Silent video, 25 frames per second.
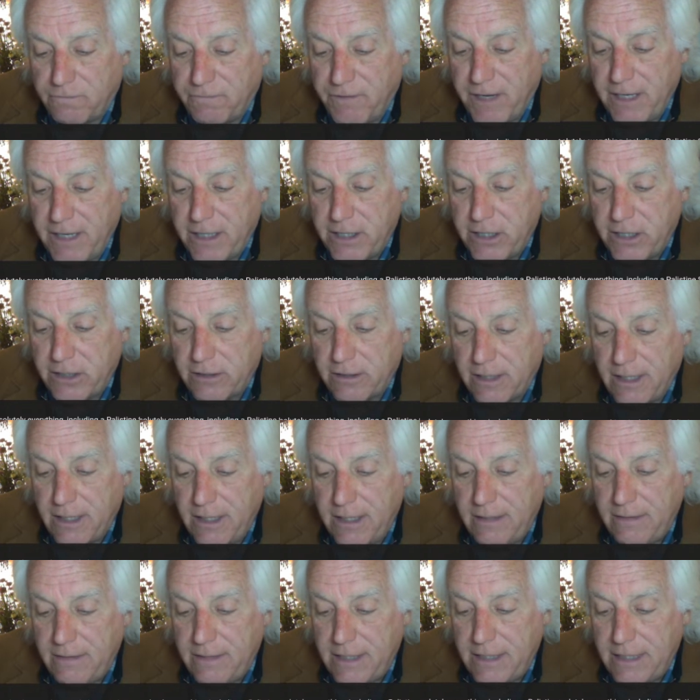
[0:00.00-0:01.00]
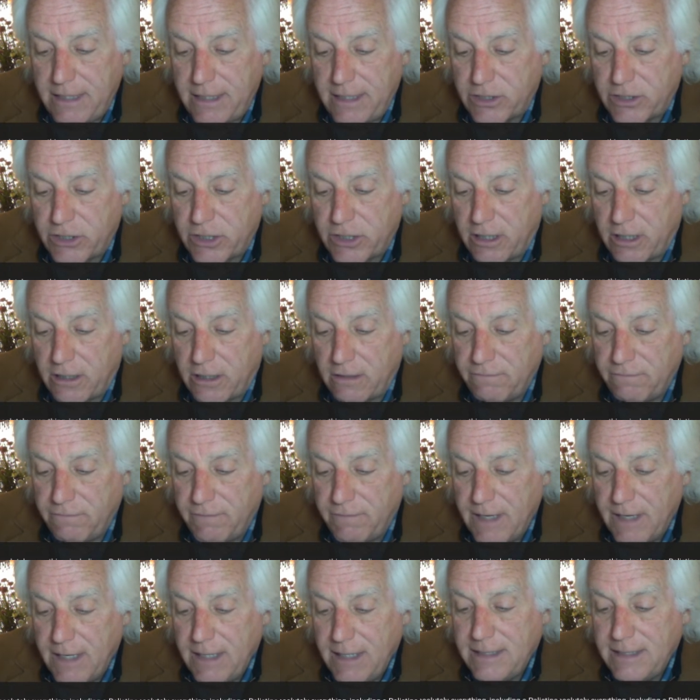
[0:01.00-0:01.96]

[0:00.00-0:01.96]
figure in the Yishuv,